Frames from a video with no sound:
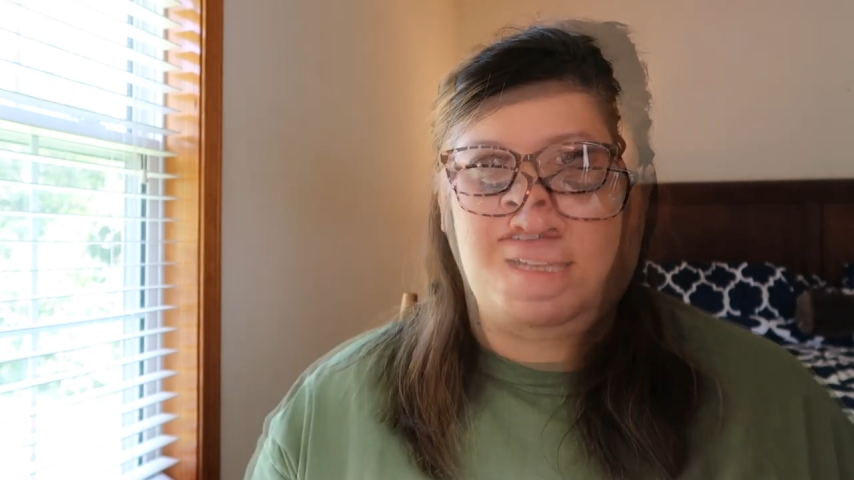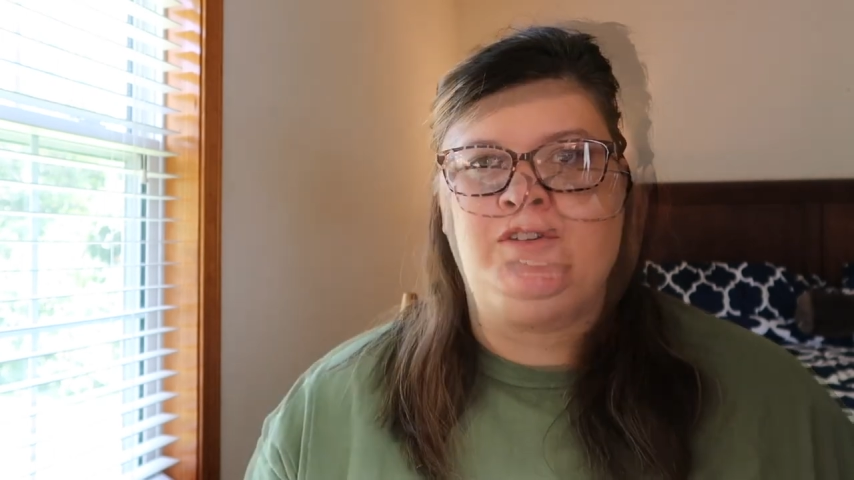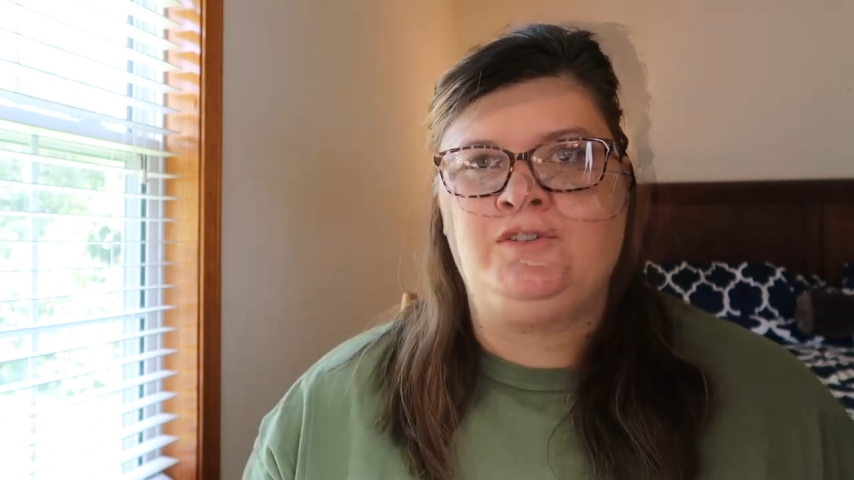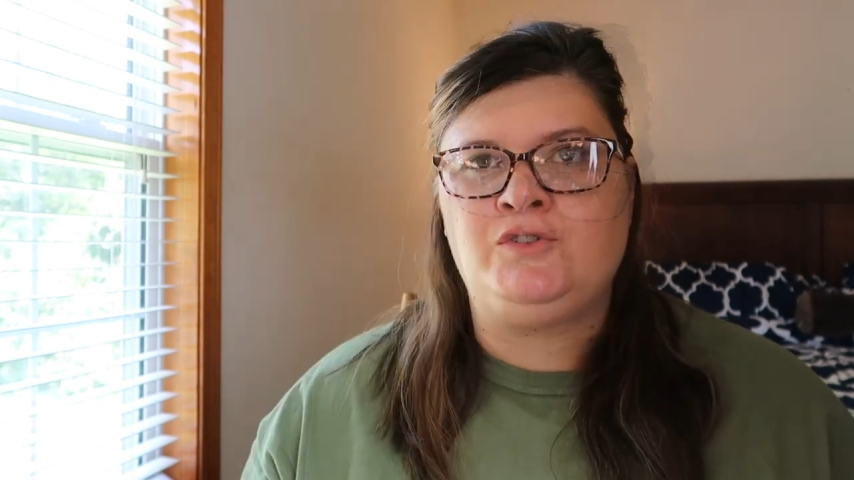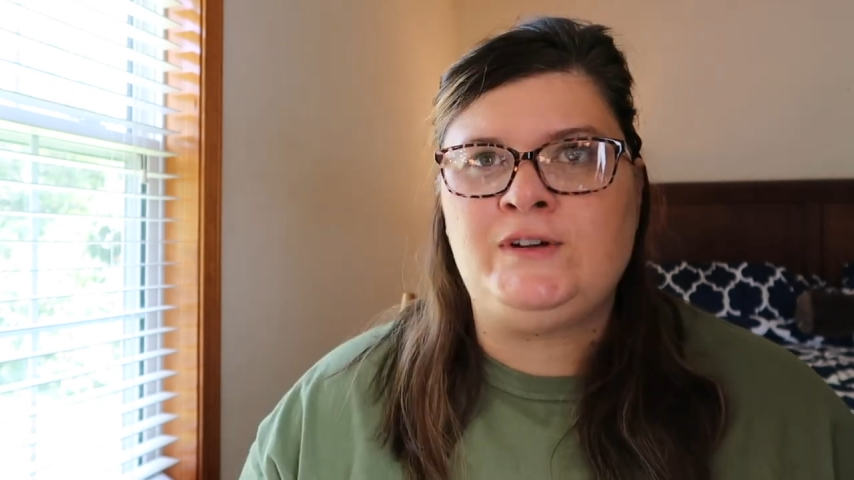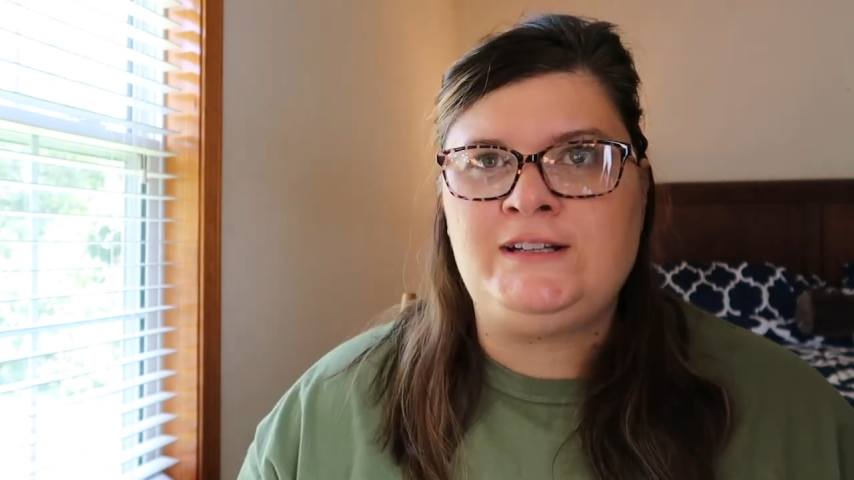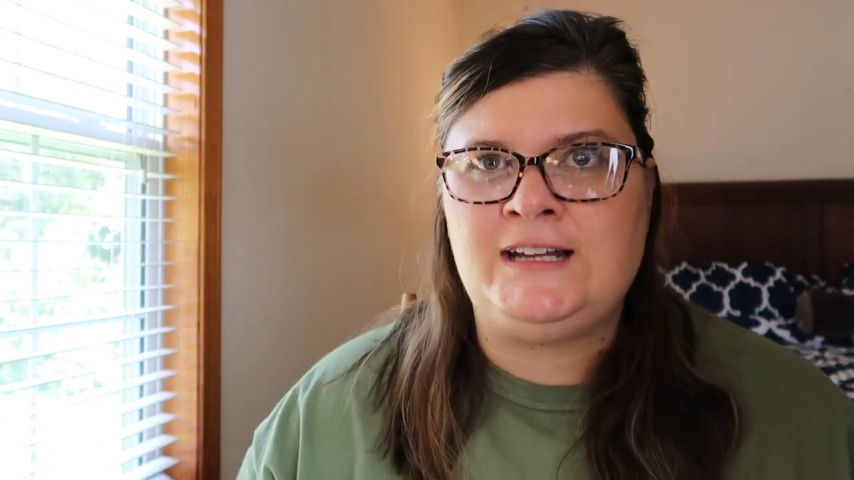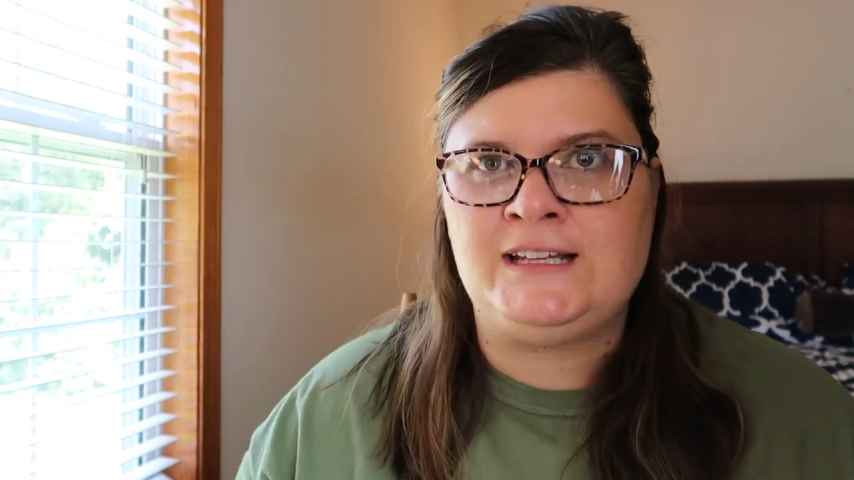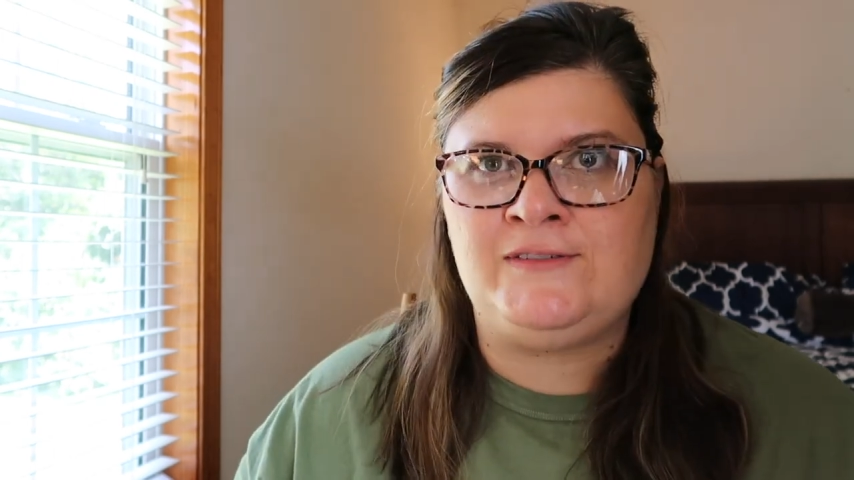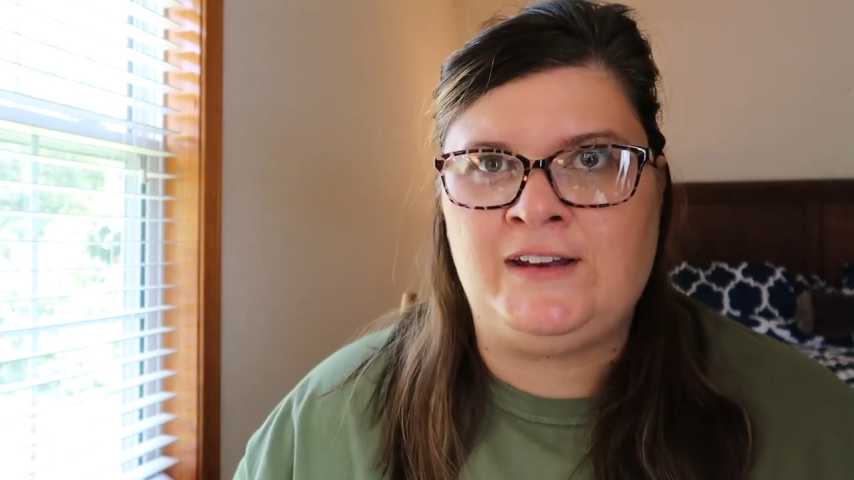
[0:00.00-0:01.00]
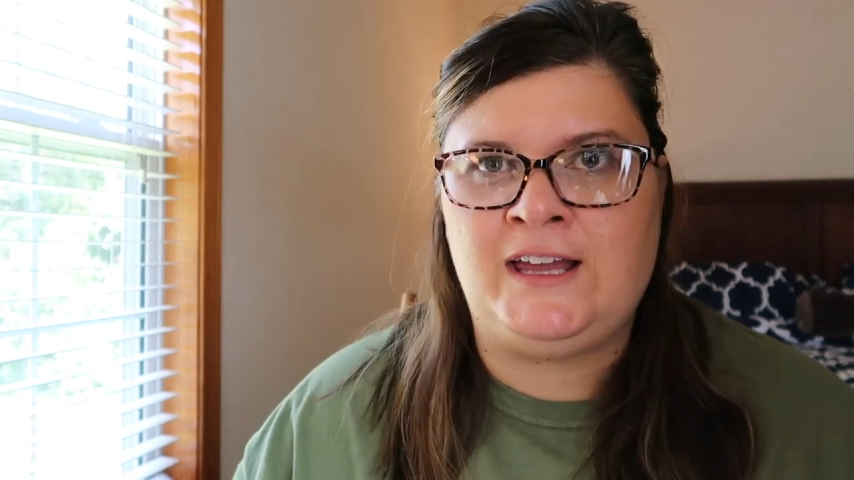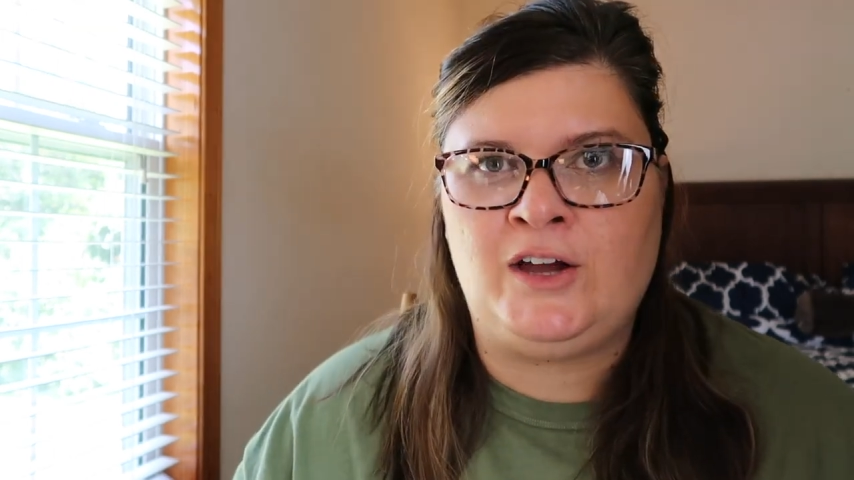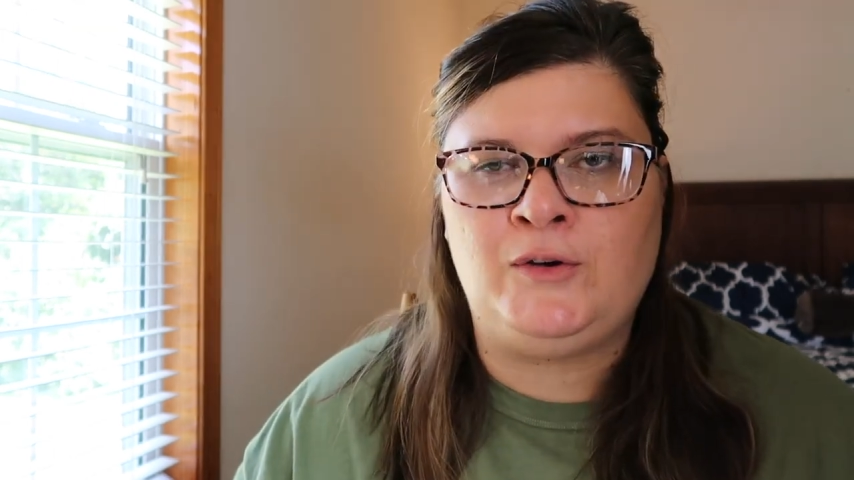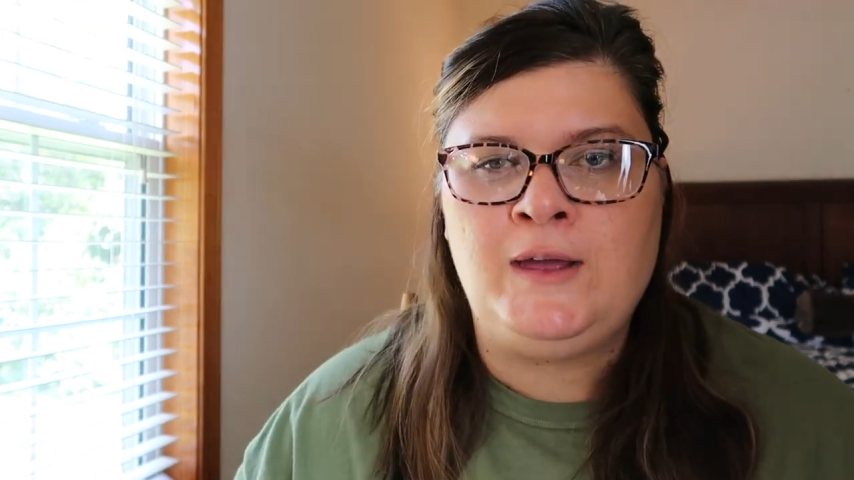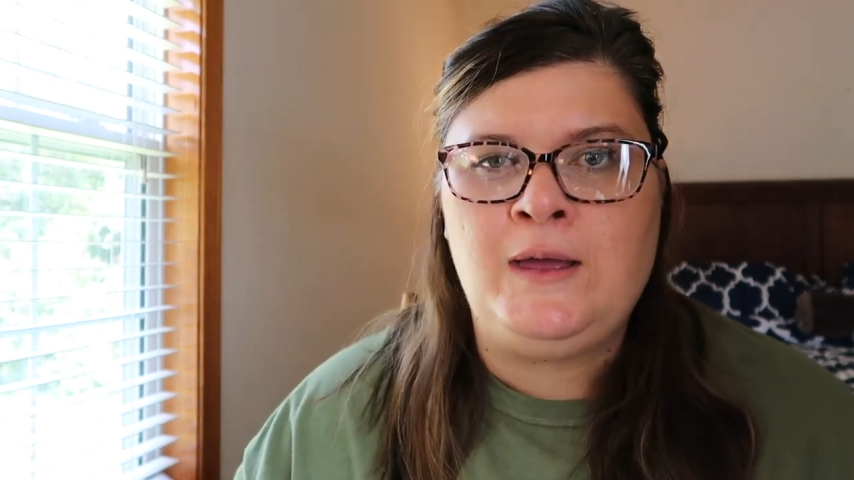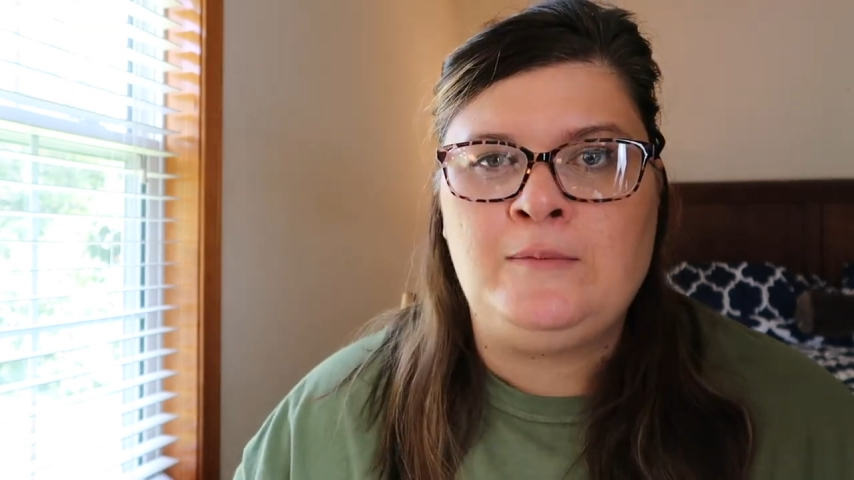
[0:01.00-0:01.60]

If you enjoyed today's video,